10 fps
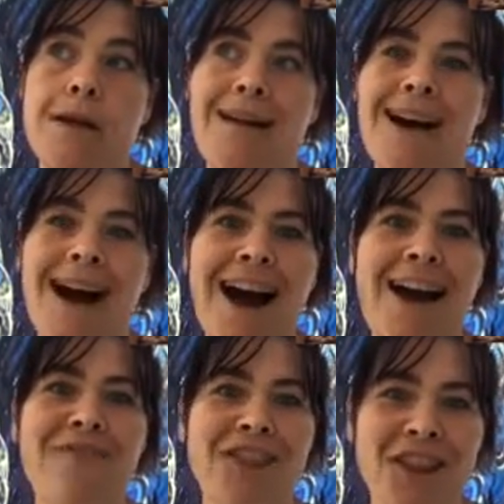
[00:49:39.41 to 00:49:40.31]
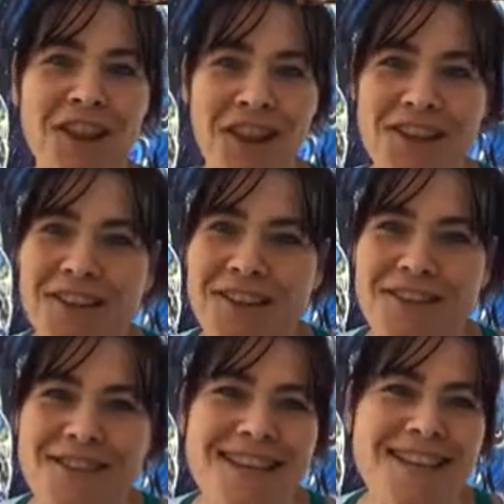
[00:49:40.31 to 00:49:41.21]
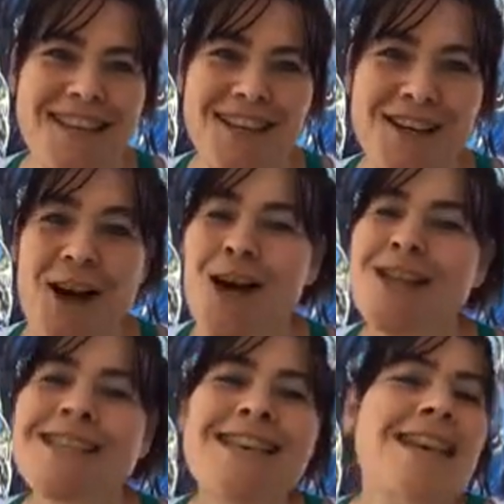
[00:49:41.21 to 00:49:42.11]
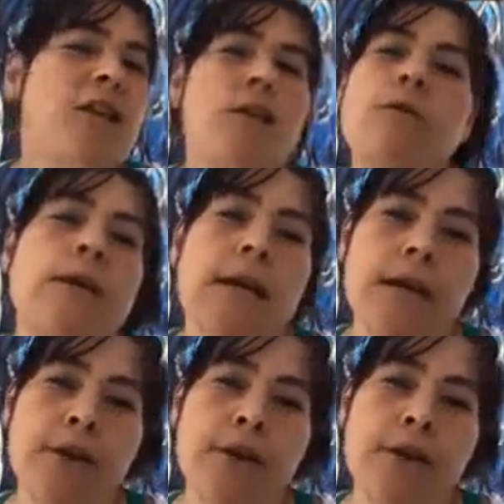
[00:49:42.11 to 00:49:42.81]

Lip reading: I've loved seeing you get your